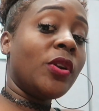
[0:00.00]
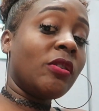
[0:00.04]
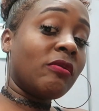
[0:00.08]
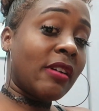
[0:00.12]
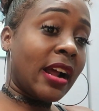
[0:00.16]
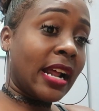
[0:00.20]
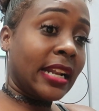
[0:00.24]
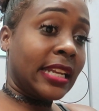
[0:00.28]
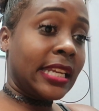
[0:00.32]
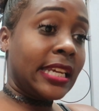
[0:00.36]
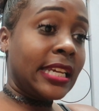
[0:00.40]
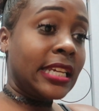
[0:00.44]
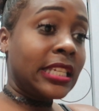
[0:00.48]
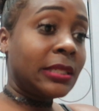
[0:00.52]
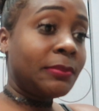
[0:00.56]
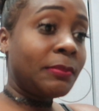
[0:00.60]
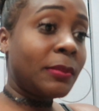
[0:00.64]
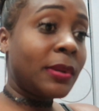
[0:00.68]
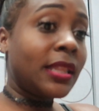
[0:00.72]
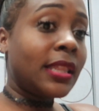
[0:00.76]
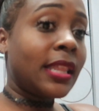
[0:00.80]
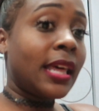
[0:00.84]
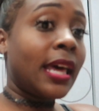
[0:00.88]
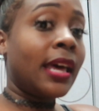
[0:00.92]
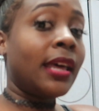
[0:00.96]
with Randy
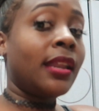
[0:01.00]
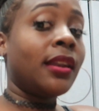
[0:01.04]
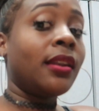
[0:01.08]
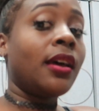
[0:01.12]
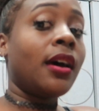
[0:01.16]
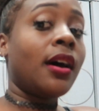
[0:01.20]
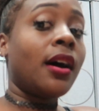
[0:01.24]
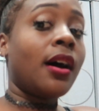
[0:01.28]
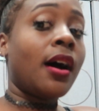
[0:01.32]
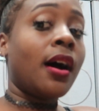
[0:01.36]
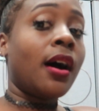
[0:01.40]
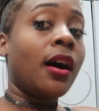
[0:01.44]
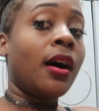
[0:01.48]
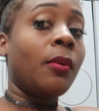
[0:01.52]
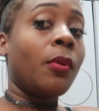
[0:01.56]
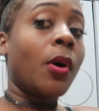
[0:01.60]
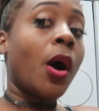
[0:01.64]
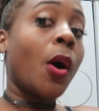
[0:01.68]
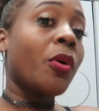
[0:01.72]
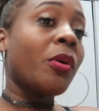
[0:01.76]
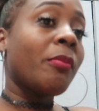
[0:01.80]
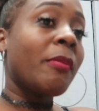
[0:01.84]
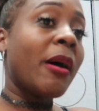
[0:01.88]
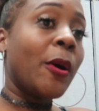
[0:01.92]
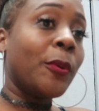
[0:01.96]
Eastman then, um,
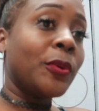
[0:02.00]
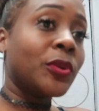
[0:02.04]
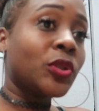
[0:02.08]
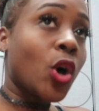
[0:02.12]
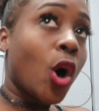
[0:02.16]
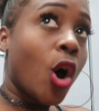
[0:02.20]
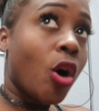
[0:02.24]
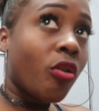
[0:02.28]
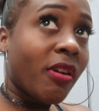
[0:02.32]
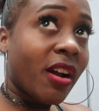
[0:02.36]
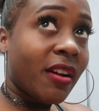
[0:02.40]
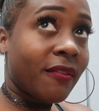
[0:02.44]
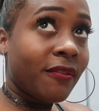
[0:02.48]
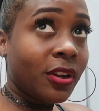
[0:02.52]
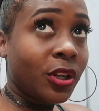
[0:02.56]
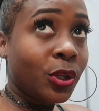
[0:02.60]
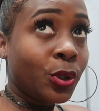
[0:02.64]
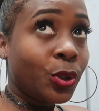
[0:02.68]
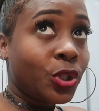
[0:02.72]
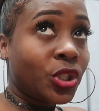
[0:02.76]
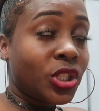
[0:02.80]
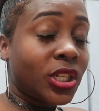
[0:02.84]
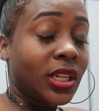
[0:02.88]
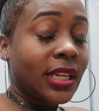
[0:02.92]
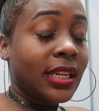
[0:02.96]
our band was called
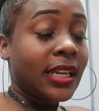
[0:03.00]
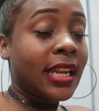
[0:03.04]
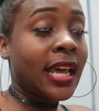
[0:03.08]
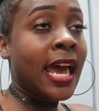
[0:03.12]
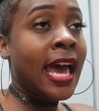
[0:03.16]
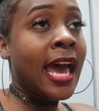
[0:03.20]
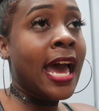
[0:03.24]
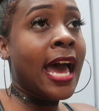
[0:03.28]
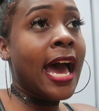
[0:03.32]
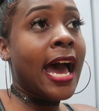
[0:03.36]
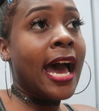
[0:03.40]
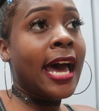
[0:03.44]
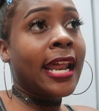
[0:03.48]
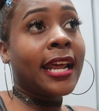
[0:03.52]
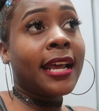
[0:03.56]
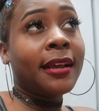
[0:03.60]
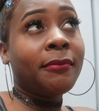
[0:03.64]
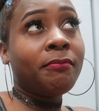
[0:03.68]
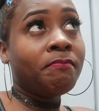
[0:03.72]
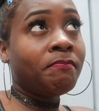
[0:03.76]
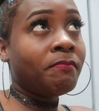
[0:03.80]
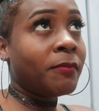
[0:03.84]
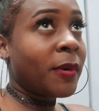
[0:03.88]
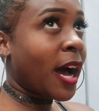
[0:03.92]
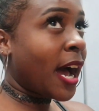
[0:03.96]
Revolution. Mm And
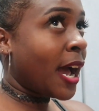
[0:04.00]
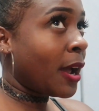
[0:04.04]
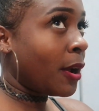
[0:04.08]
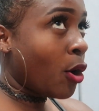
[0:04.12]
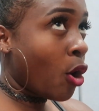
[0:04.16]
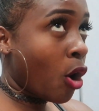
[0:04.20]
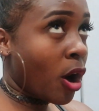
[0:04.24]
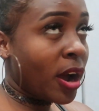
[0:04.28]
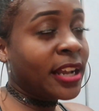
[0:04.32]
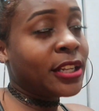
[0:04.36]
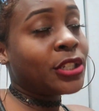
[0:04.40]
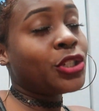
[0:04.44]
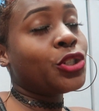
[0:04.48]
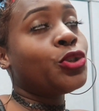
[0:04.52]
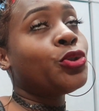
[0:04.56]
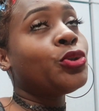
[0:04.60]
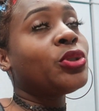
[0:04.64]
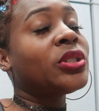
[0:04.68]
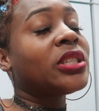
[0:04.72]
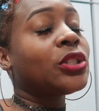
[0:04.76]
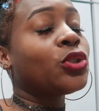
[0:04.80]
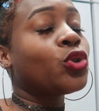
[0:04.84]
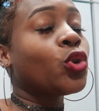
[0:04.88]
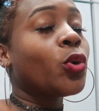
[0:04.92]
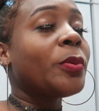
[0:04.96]
I, I got
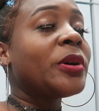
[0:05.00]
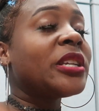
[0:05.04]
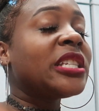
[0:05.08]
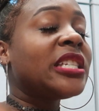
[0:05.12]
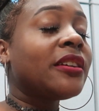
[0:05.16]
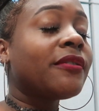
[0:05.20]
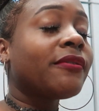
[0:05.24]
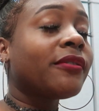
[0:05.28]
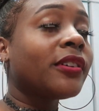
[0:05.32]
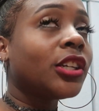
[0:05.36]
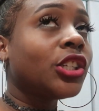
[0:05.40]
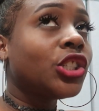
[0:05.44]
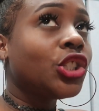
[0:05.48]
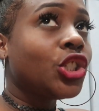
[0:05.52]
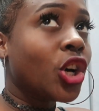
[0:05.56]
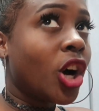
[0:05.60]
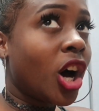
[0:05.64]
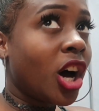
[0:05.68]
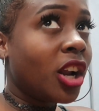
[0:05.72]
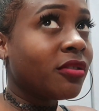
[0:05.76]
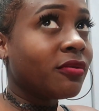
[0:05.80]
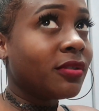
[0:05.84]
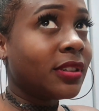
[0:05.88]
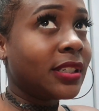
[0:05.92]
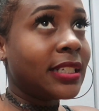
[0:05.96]
introduced to so much different
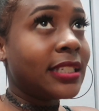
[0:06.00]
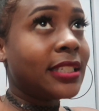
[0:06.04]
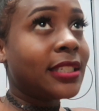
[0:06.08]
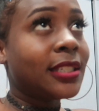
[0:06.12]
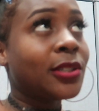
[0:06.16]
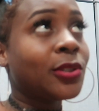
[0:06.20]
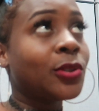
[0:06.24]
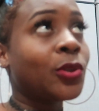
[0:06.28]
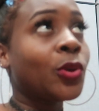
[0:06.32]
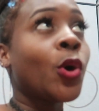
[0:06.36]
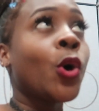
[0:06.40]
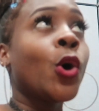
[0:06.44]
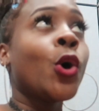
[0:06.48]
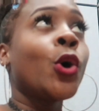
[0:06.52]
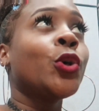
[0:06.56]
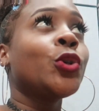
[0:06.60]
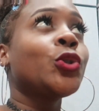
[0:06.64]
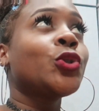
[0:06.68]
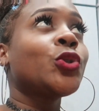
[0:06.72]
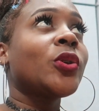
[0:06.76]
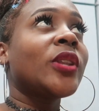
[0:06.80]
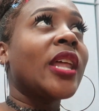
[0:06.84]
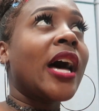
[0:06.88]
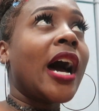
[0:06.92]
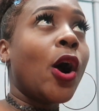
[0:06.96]
genres.
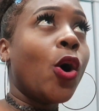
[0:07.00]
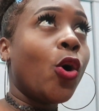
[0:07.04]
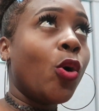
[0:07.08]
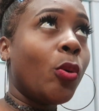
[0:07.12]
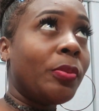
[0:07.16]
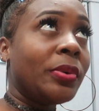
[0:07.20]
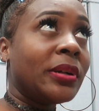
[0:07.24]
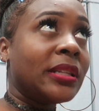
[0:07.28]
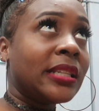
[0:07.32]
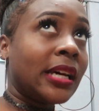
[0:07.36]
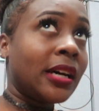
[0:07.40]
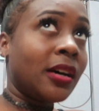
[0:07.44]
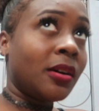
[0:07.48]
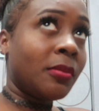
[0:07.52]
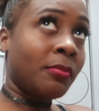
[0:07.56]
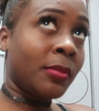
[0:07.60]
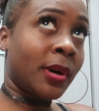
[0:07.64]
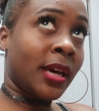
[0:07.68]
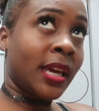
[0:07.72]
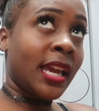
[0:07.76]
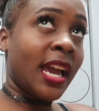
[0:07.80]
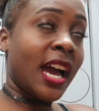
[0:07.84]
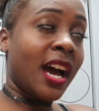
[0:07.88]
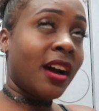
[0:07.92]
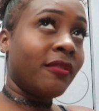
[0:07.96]
So that opened up
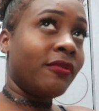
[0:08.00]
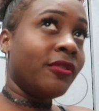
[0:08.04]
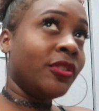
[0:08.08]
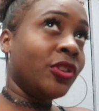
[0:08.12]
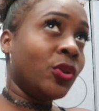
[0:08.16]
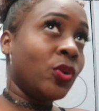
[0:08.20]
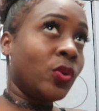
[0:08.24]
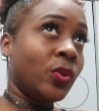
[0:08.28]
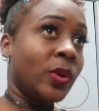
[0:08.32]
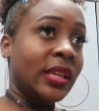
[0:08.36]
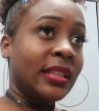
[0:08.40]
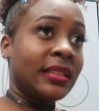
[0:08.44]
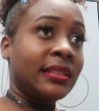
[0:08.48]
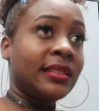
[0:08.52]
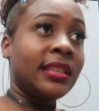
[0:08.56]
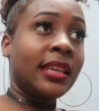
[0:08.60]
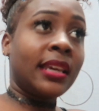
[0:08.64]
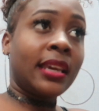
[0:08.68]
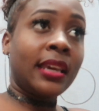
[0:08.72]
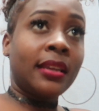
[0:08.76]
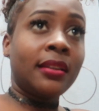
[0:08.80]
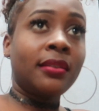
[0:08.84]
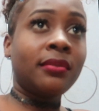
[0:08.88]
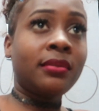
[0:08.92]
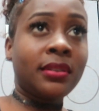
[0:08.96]
my avenue in
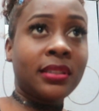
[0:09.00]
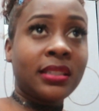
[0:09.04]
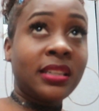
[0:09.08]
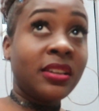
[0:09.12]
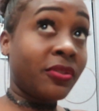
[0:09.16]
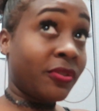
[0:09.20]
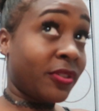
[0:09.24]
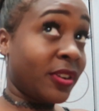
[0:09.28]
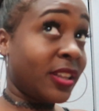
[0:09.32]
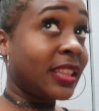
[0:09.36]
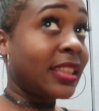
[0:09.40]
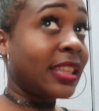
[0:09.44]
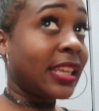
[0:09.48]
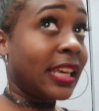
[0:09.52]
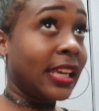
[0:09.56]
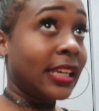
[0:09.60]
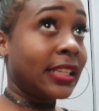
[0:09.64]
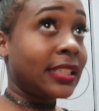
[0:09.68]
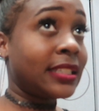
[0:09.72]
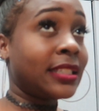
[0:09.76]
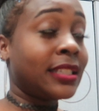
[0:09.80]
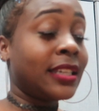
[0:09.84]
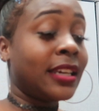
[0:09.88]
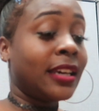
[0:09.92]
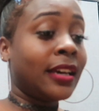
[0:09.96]
singing different
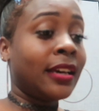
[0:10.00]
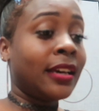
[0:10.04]
things.